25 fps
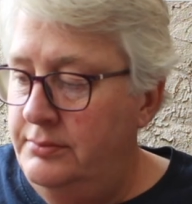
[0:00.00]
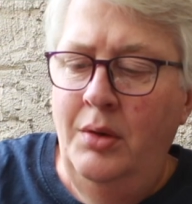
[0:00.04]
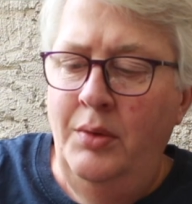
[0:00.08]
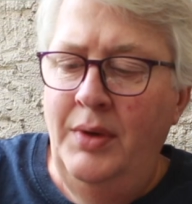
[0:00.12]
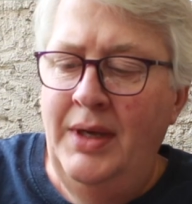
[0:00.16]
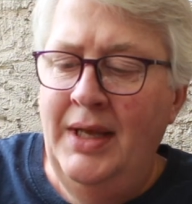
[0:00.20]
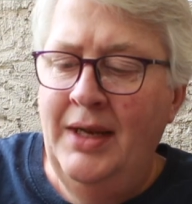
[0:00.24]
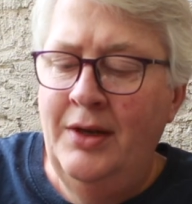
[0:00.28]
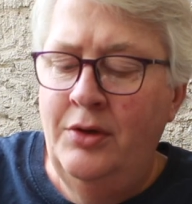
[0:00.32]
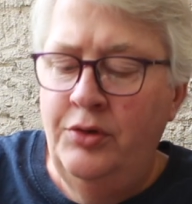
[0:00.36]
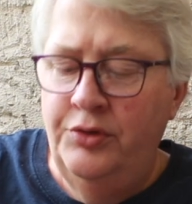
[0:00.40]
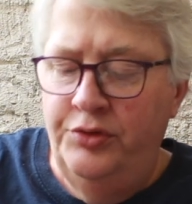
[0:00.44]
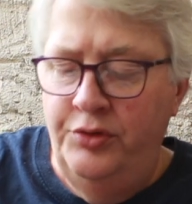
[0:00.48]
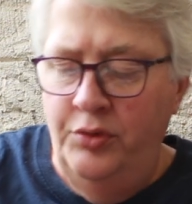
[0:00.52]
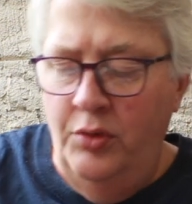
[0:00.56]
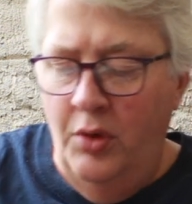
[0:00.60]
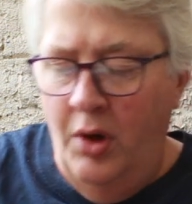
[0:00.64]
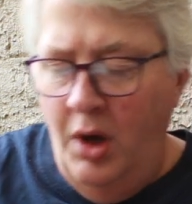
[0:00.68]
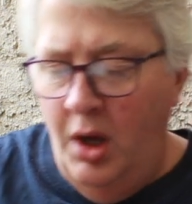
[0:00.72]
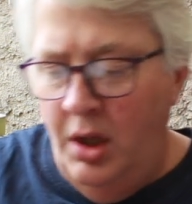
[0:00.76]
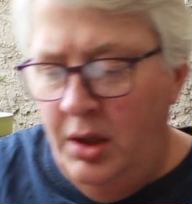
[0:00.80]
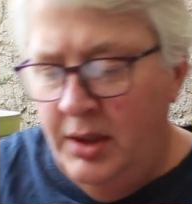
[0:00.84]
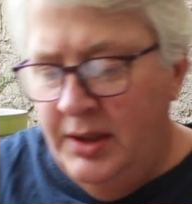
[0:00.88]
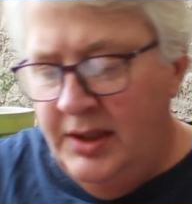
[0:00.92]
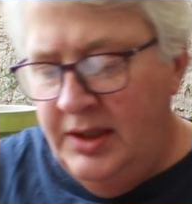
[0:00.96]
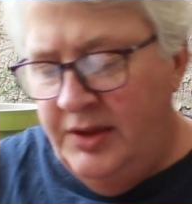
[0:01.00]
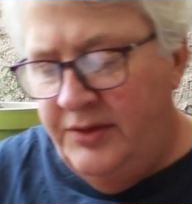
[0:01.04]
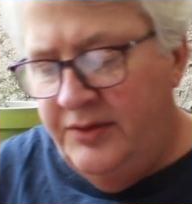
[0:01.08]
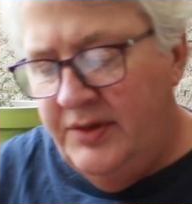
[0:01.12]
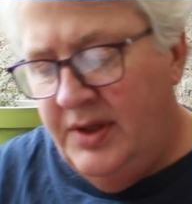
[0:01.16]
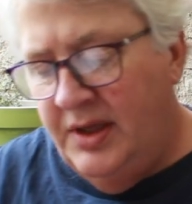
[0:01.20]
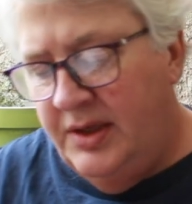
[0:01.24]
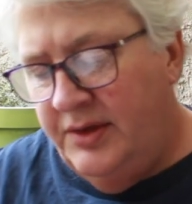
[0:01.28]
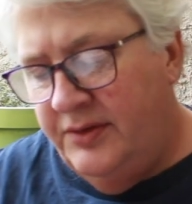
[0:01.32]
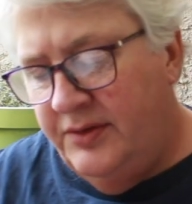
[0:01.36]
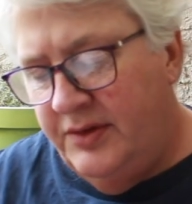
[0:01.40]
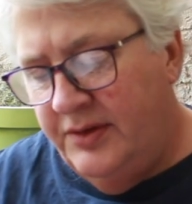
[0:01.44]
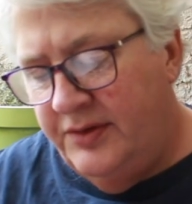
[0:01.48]
I gotta go through all of these
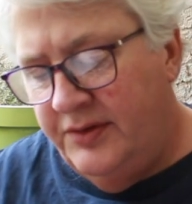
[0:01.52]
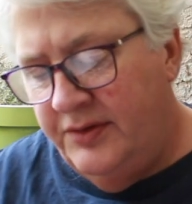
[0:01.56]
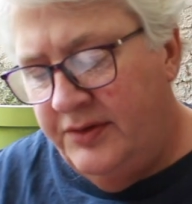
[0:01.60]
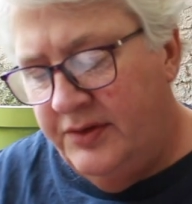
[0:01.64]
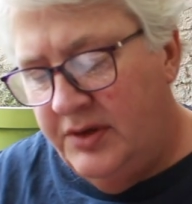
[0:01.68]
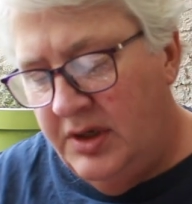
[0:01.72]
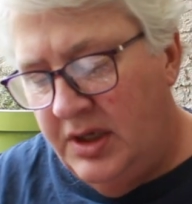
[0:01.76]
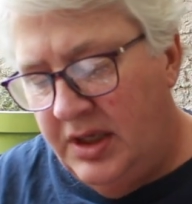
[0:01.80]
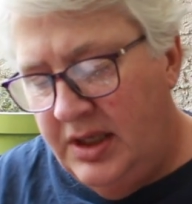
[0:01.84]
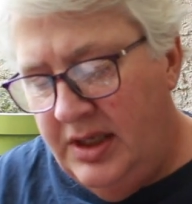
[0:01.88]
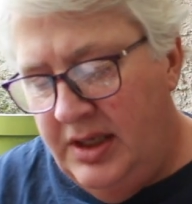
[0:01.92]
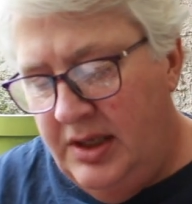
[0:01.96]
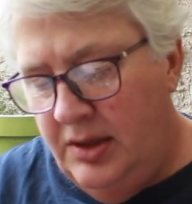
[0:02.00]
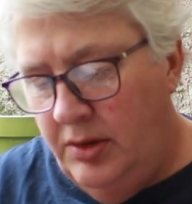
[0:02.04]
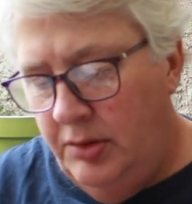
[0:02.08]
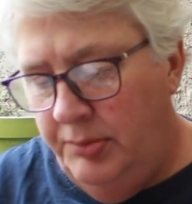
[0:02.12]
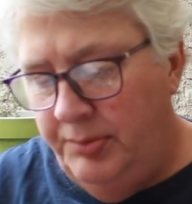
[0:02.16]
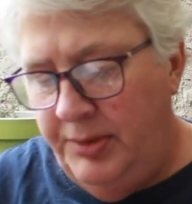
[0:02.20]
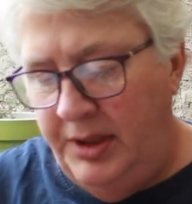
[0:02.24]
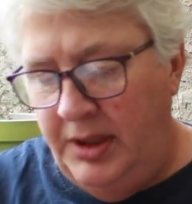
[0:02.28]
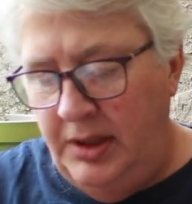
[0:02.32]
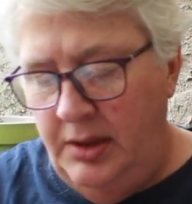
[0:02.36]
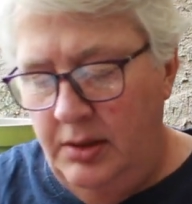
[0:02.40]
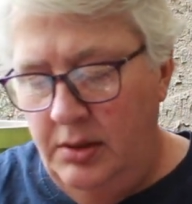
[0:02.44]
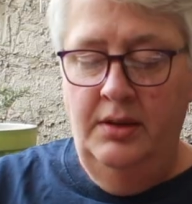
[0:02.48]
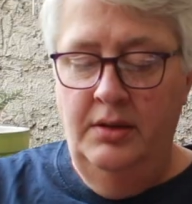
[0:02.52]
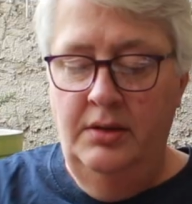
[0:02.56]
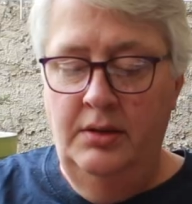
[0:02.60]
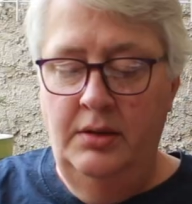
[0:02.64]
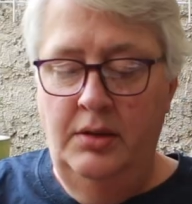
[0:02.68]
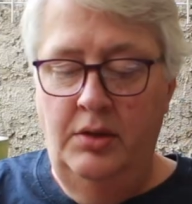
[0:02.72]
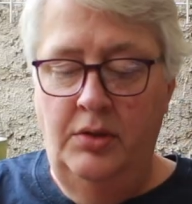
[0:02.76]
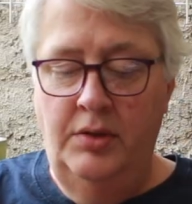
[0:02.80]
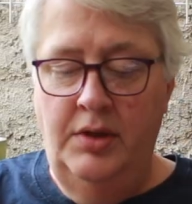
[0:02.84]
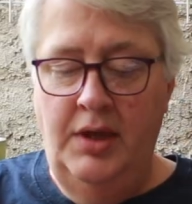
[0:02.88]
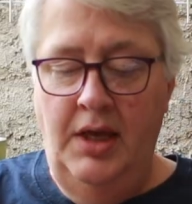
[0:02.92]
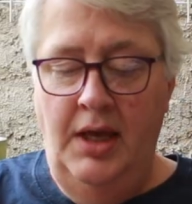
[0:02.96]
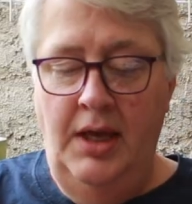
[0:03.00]
things? This is gonna kill me.
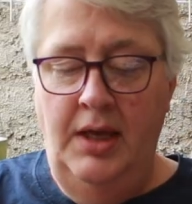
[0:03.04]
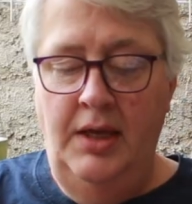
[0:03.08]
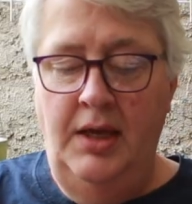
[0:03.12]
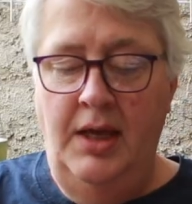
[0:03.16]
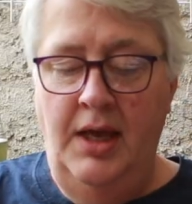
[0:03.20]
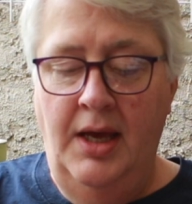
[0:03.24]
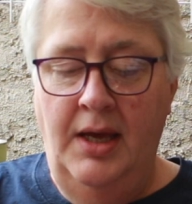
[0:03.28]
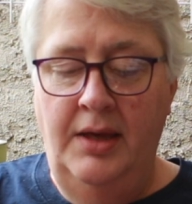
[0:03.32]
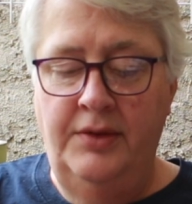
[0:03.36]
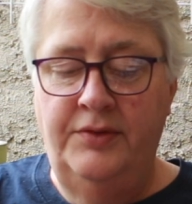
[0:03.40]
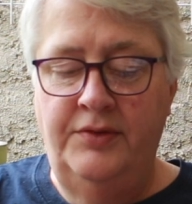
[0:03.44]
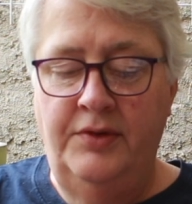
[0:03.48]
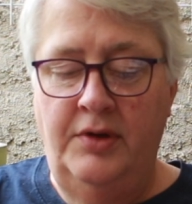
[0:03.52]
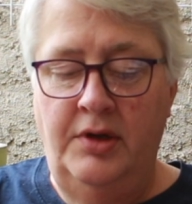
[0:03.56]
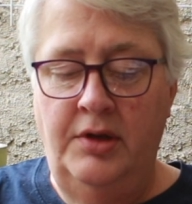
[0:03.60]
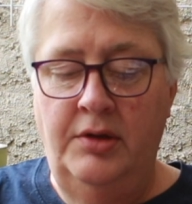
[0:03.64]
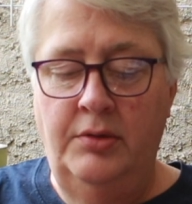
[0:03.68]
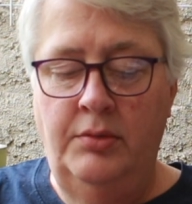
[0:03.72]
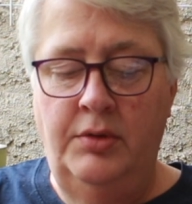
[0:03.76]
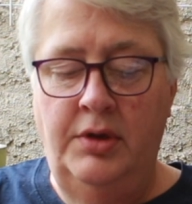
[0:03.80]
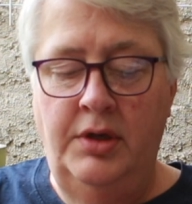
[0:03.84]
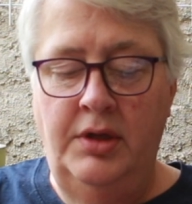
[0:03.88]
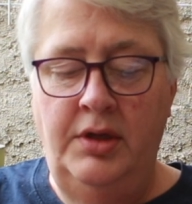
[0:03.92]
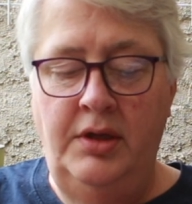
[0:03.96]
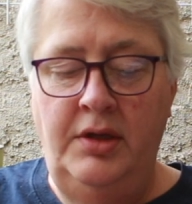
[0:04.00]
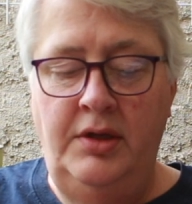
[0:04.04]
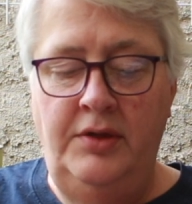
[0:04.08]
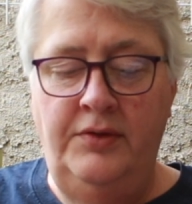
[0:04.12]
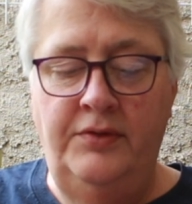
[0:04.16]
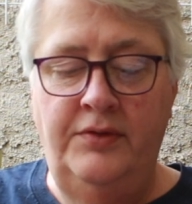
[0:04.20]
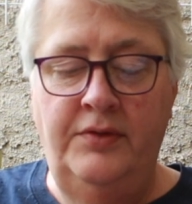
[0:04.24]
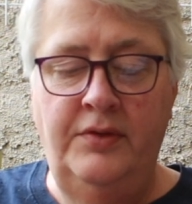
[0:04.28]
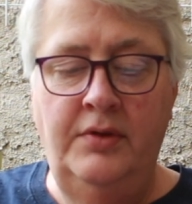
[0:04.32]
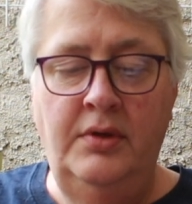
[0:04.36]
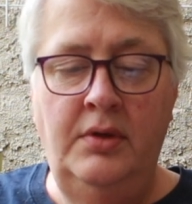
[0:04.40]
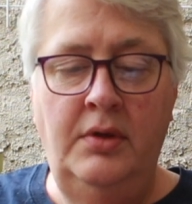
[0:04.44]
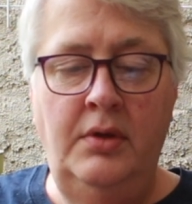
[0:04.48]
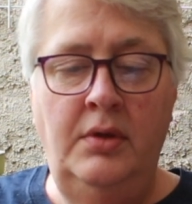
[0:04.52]
Okay, yeah, it's another one of
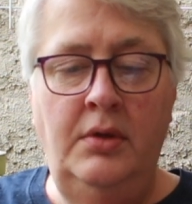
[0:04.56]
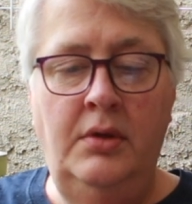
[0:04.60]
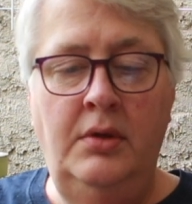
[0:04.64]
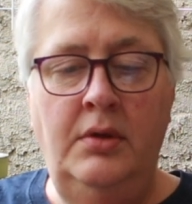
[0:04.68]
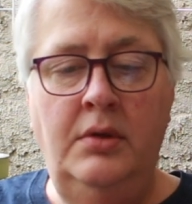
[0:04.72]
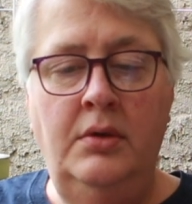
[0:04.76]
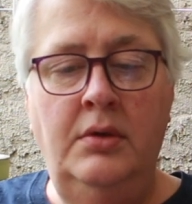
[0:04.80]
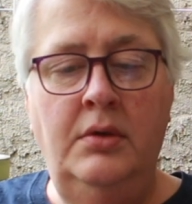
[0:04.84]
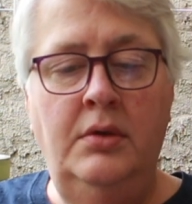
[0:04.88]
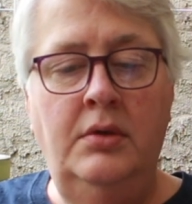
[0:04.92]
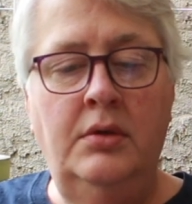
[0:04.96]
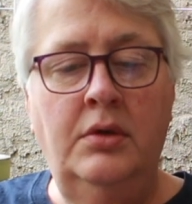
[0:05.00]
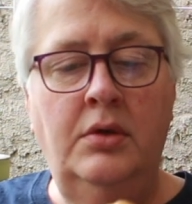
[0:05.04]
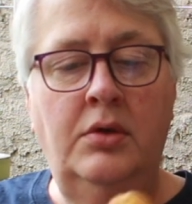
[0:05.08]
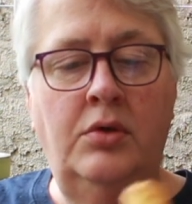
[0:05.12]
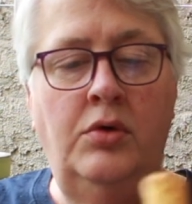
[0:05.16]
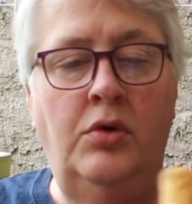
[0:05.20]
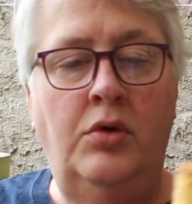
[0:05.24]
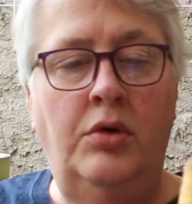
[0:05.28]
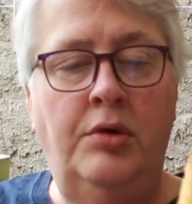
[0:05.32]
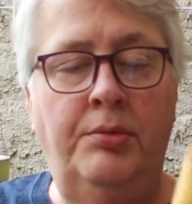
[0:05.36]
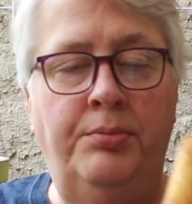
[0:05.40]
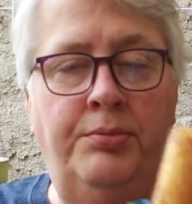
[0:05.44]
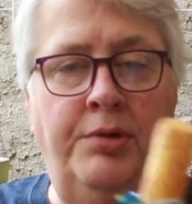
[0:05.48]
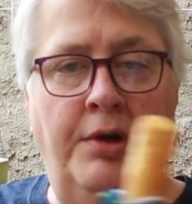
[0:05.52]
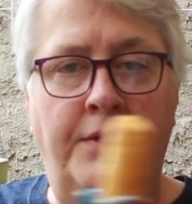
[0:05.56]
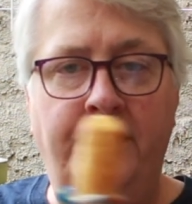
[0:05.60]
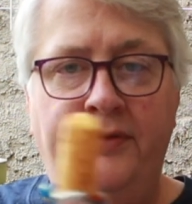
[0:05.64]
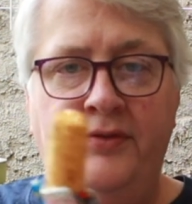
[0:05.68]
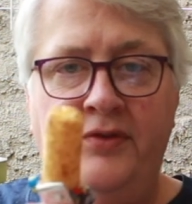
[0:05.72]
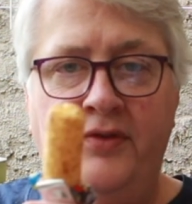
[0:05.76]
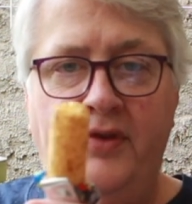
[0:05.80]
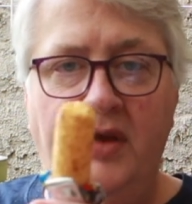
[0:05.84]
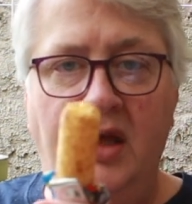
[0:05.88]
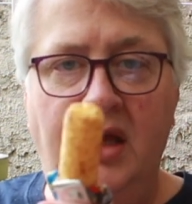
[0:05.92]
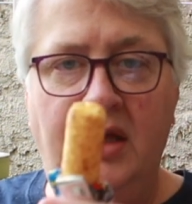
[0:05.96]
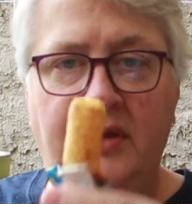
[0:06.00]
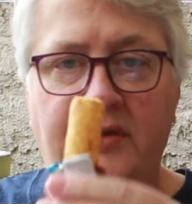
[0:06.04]
these corn puff
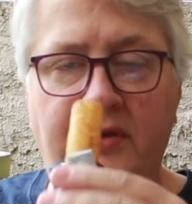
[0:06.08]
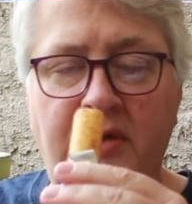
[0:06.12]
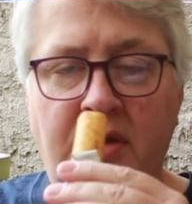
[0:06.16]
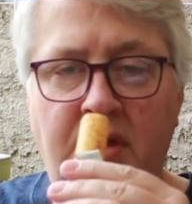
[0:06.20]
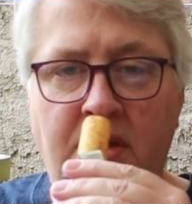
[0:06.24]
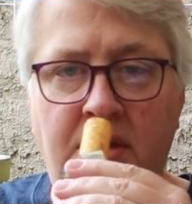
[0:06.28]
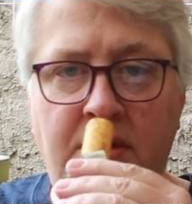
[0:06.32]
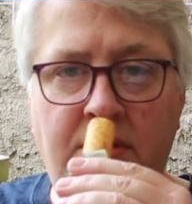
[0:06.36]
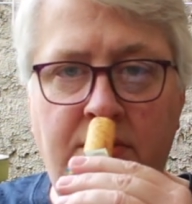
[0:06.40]
sticks.